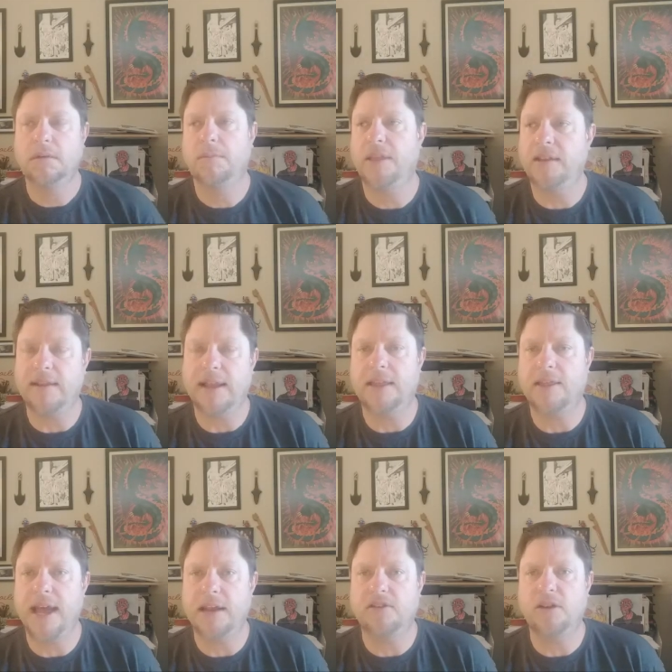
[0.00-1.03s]
Things like
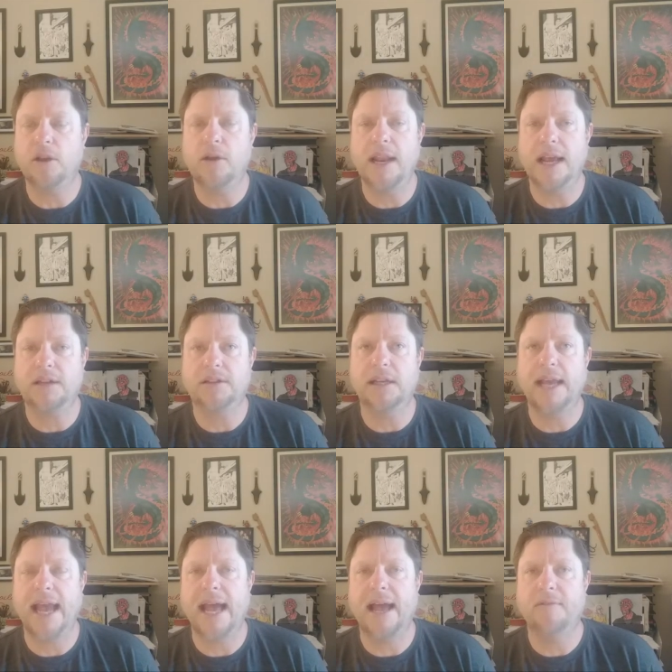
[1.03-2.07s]
that. So you can actually
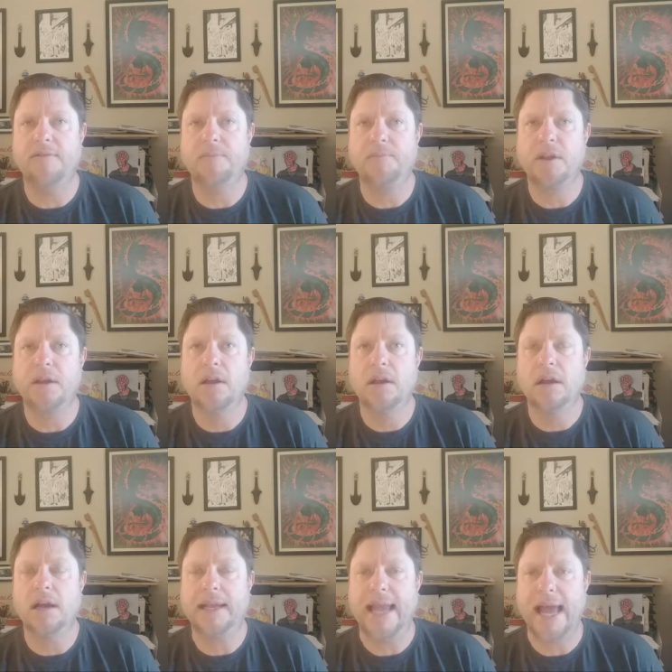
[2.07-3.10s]
have
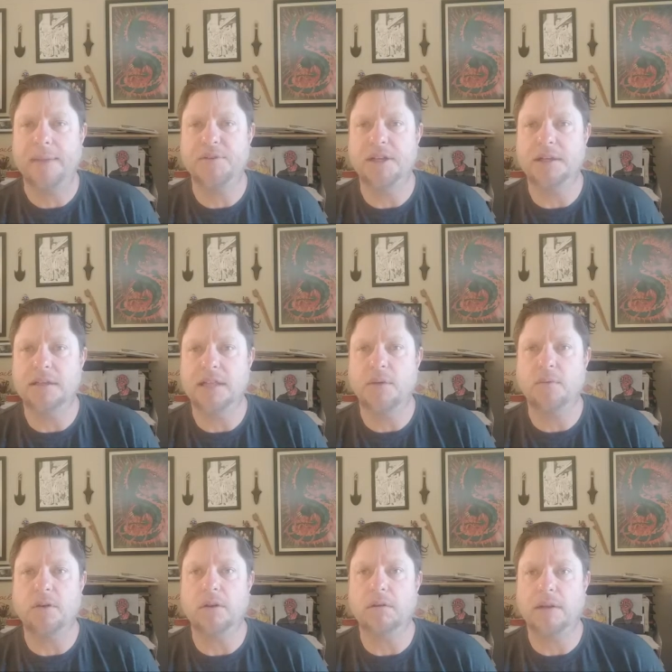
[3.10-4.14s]
captions that
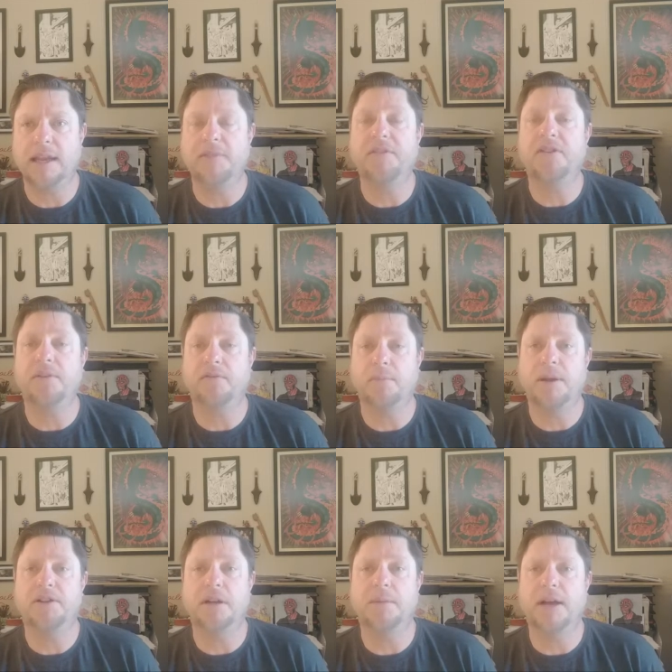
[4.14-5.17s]
will give us
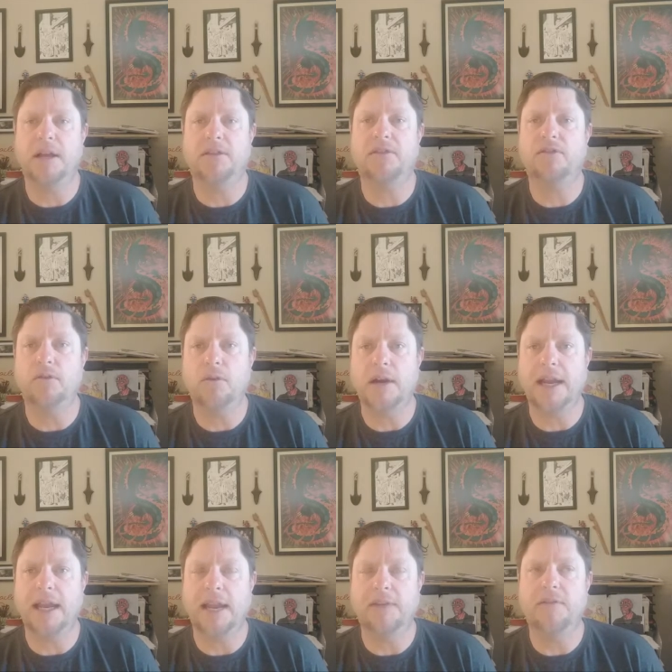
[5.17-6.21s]
information about the
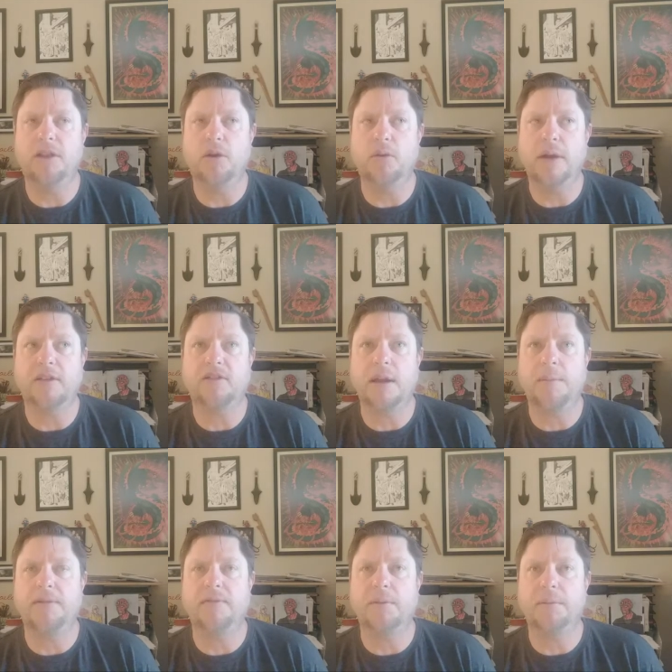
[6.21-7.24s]
story, even though it's
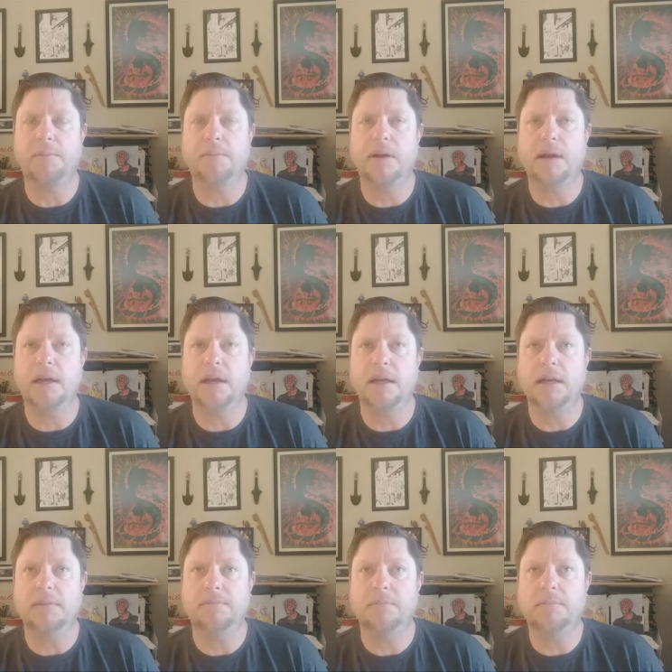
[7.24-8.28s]
coming from
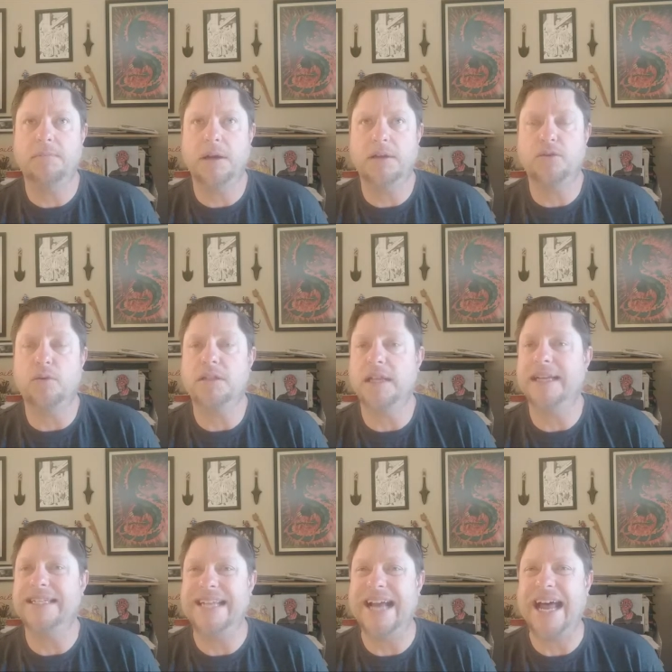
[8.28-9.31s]
a source that
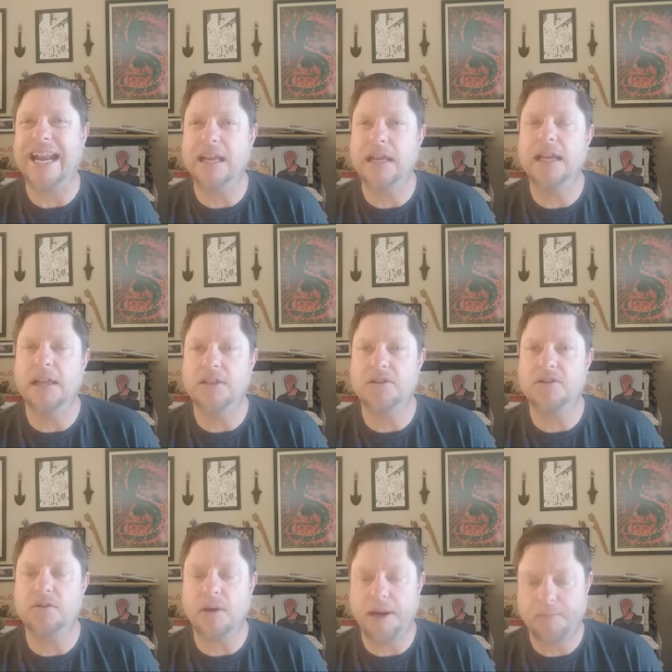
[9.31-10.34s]
is not in the
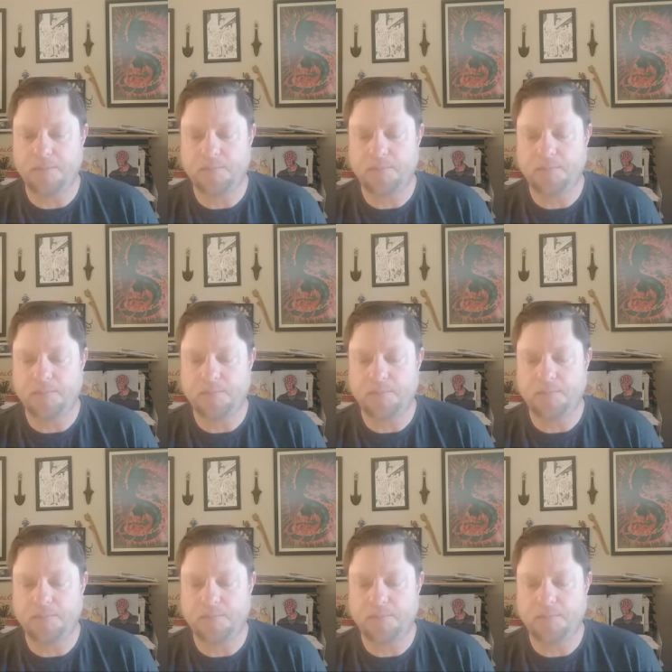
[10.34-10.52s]
story.